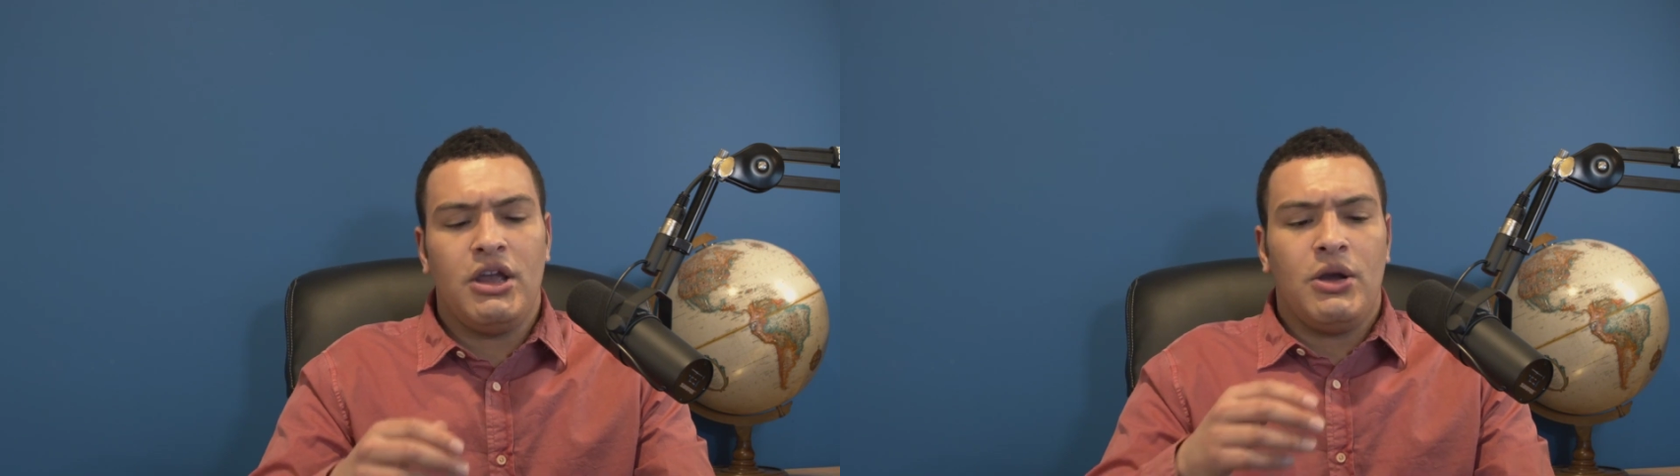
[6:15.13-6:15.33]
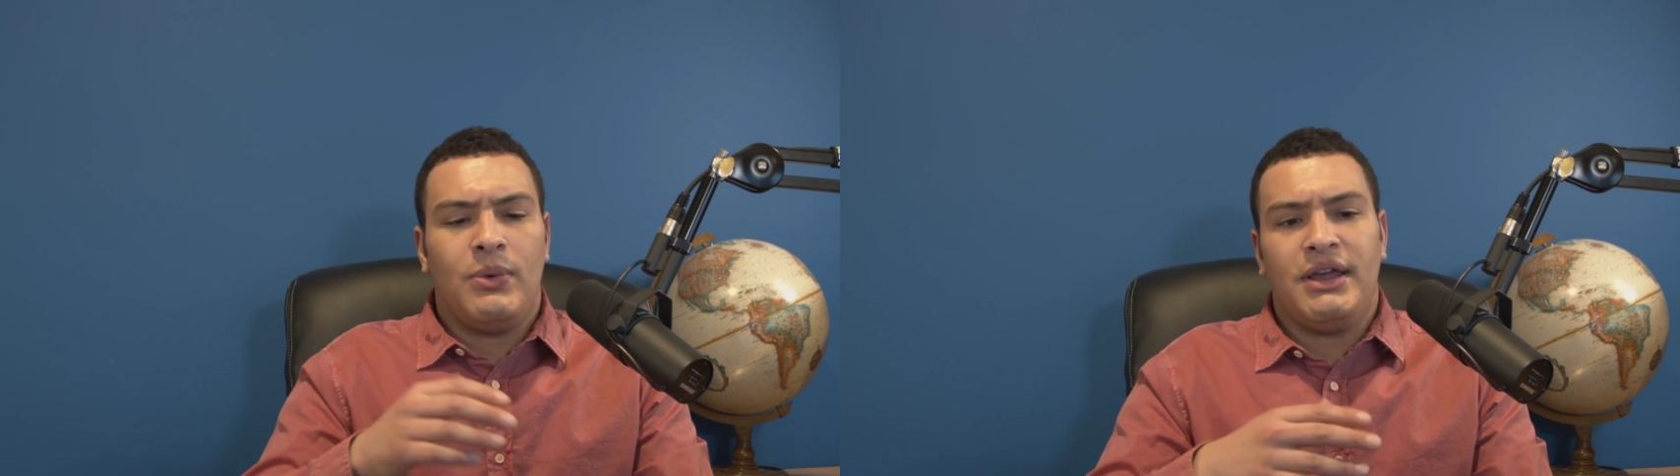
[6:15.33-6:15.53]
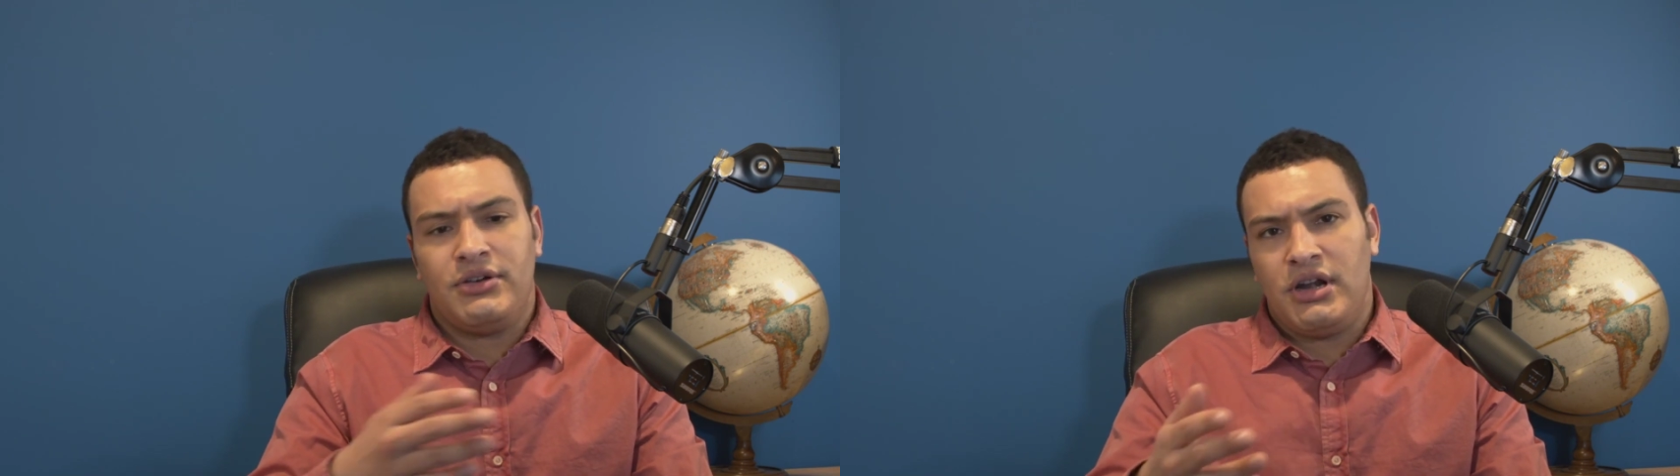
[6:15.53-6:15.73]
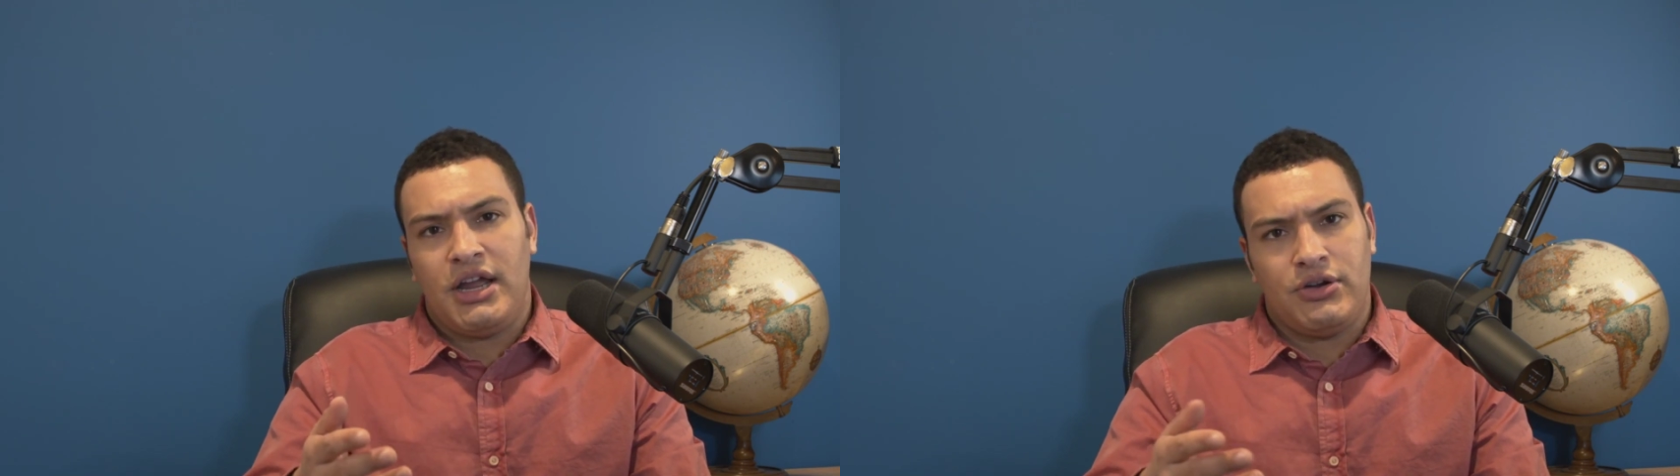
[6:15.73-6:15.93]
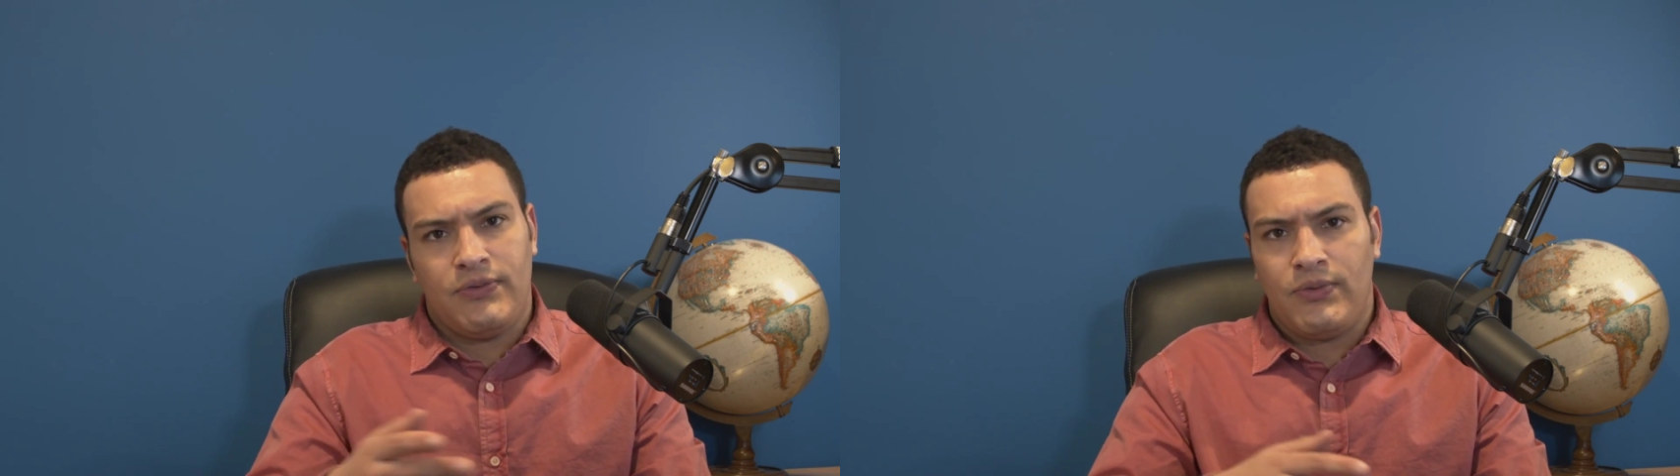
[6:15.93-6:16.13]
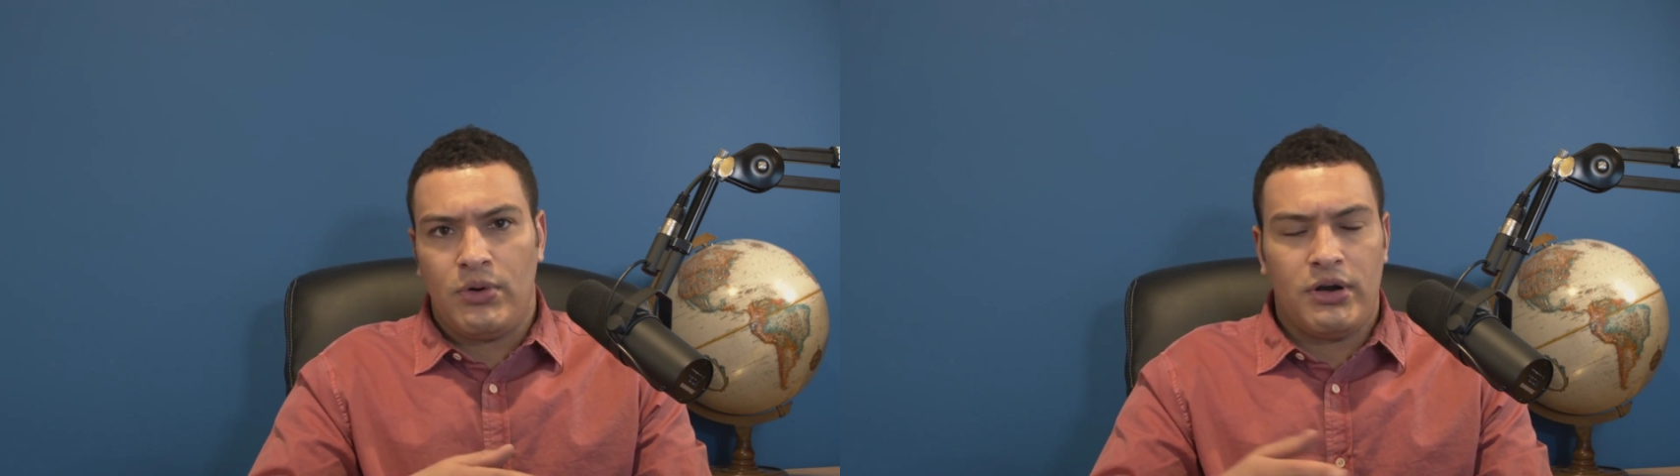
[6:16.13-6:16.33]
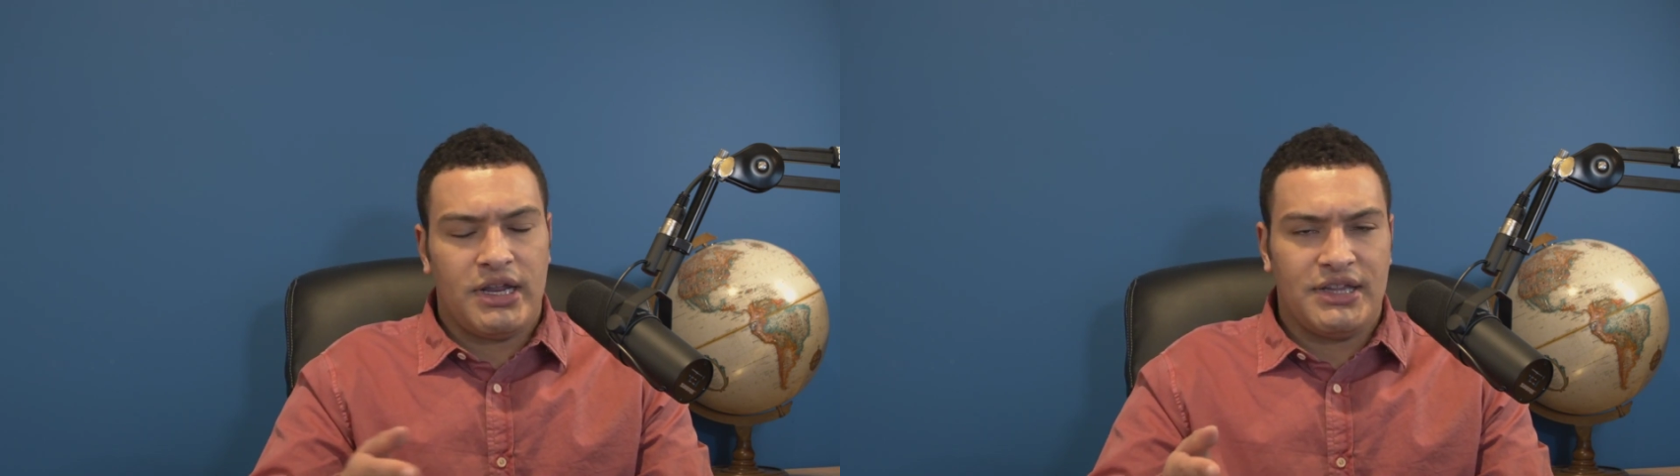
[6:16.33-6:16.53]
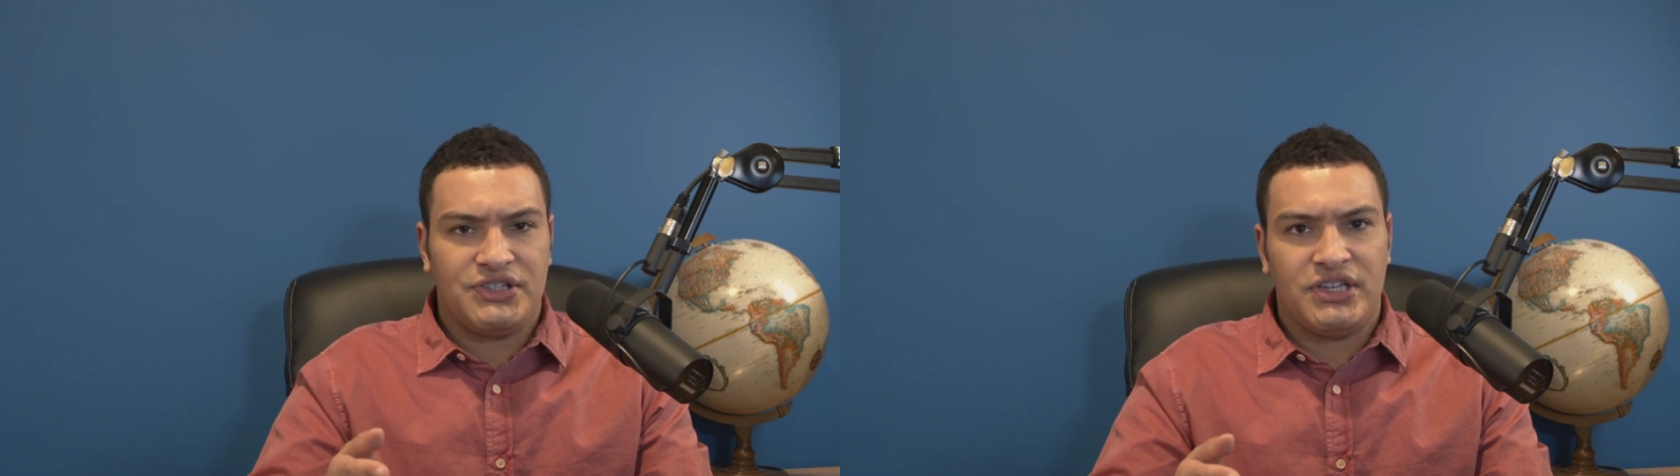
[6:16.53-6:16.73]
whether or not you're for or
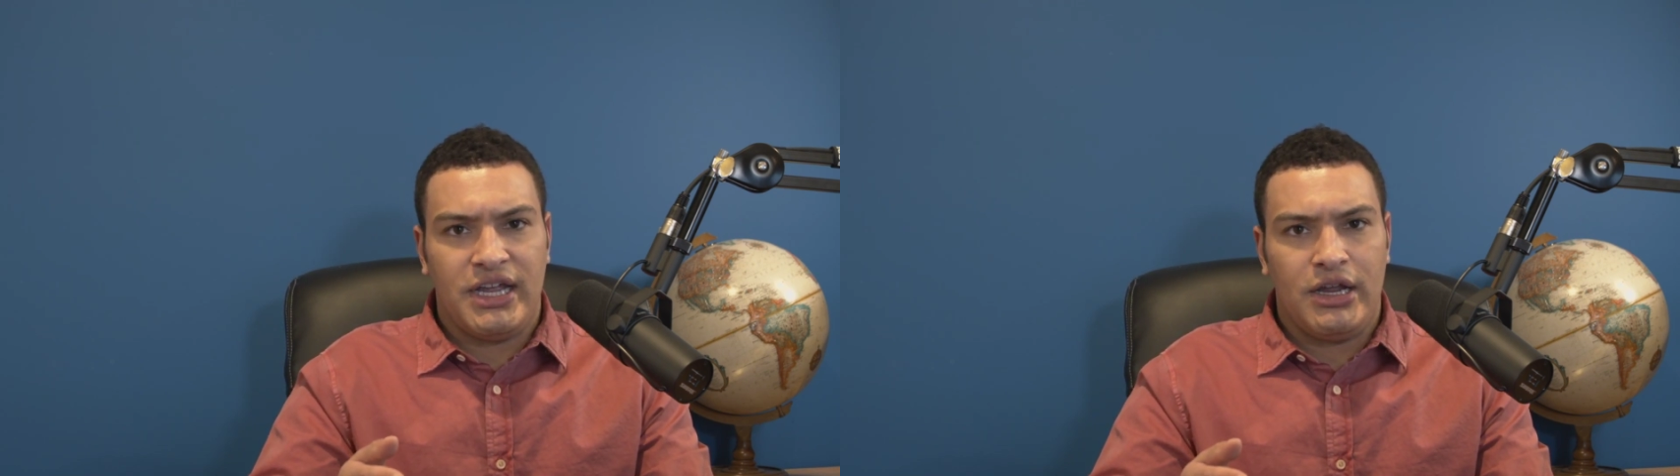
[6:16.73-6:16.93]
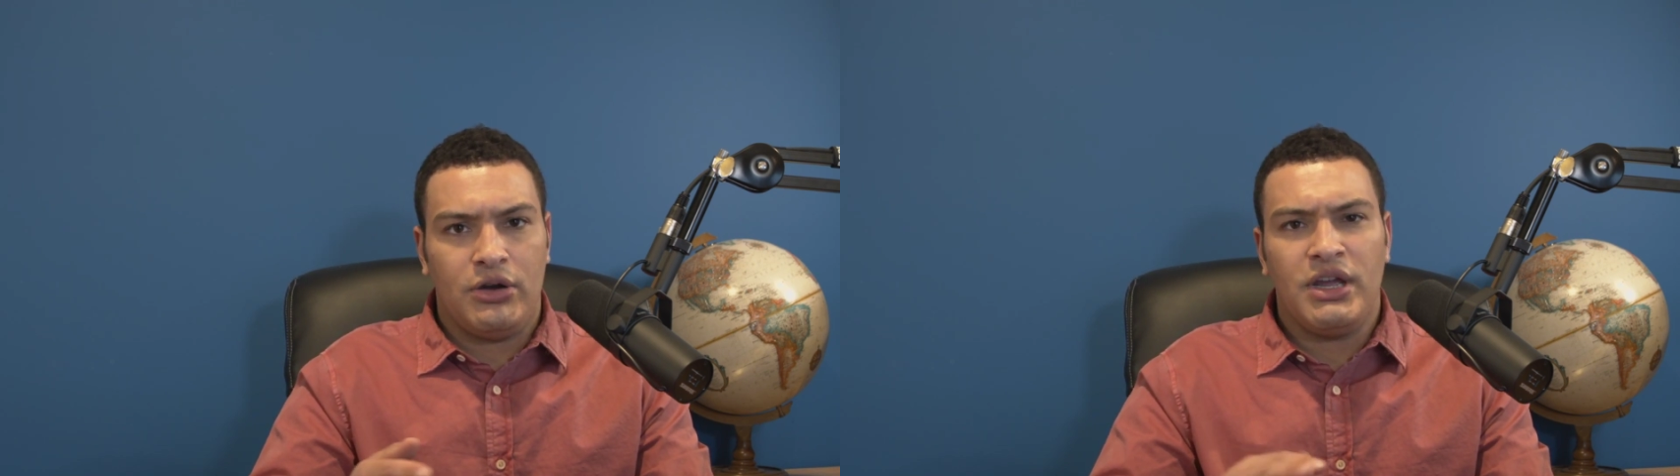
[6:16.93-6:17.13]
against NATO.